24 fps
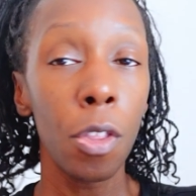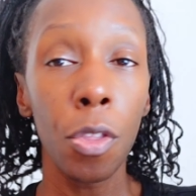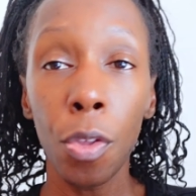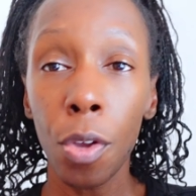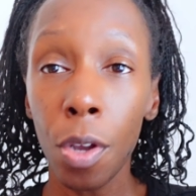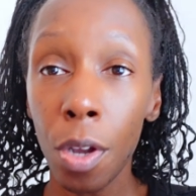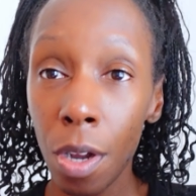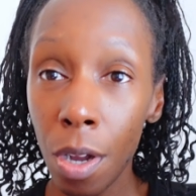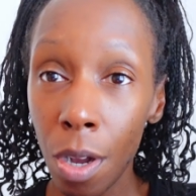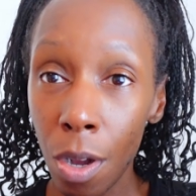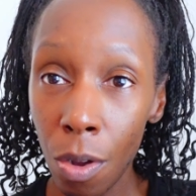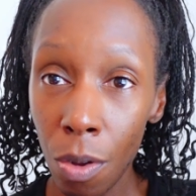
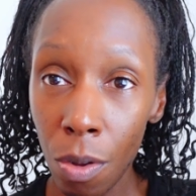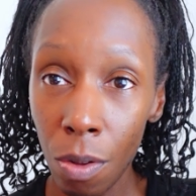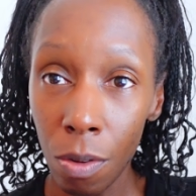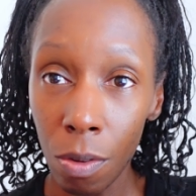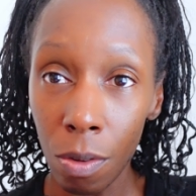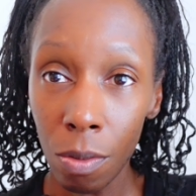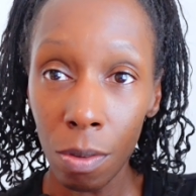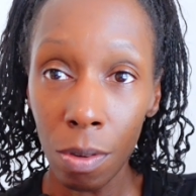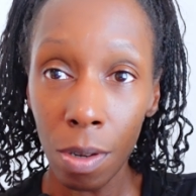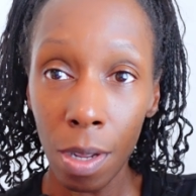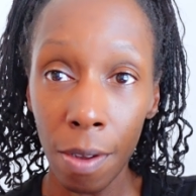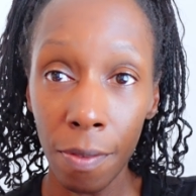The
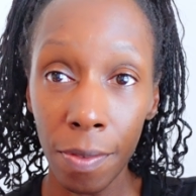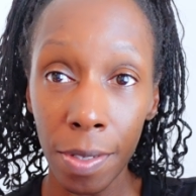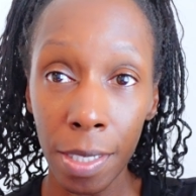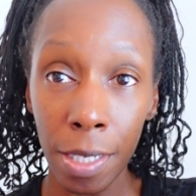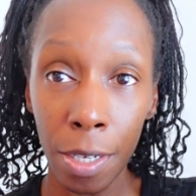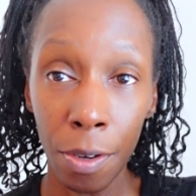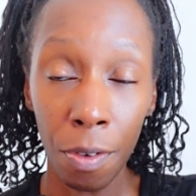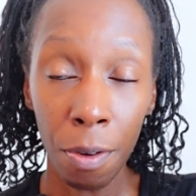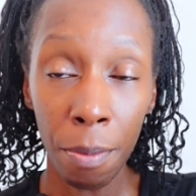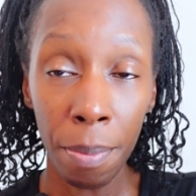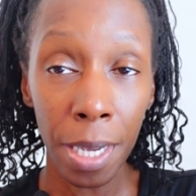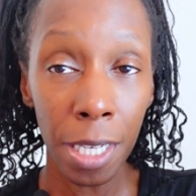goal of a
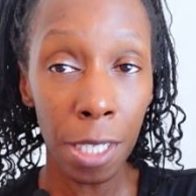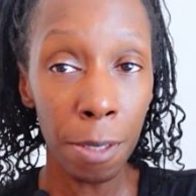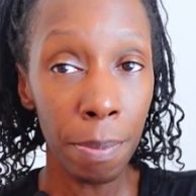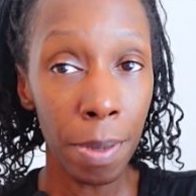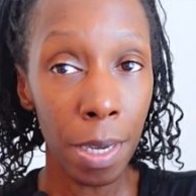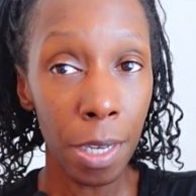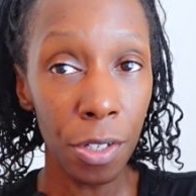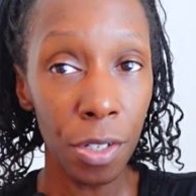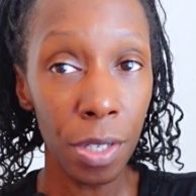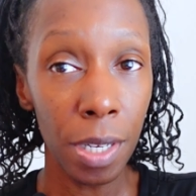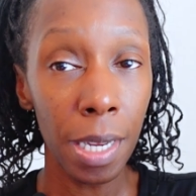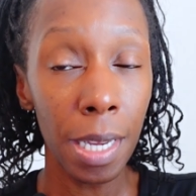zero-based
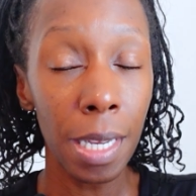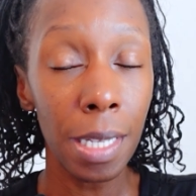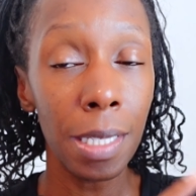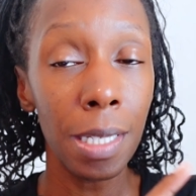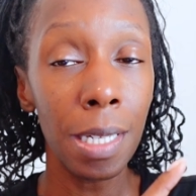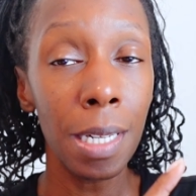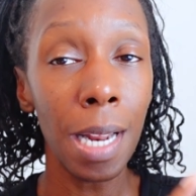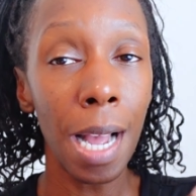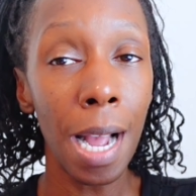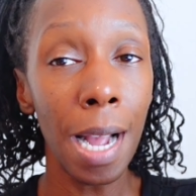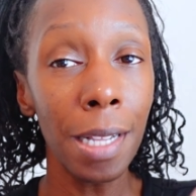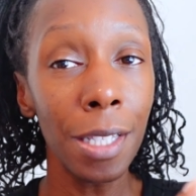budget is
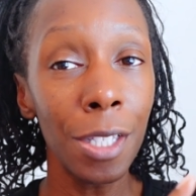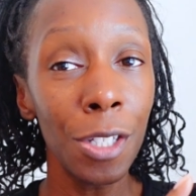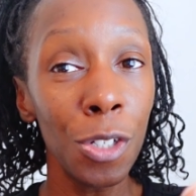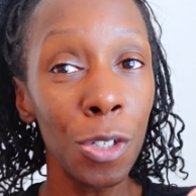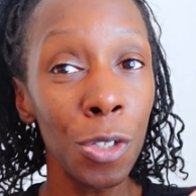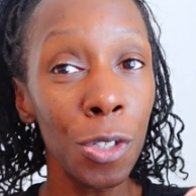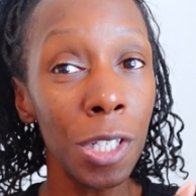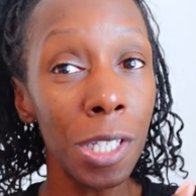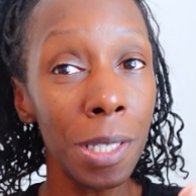not to